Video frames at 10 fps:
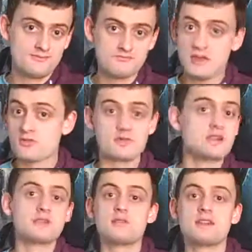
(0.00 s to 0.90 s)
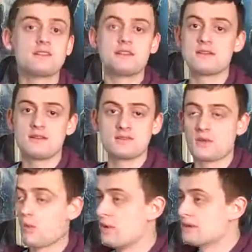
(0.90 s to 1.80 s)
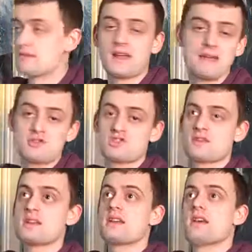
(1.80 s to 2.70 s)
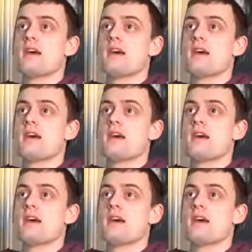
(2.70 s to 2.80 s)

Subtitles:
They really do. They have a wonderful chemistry,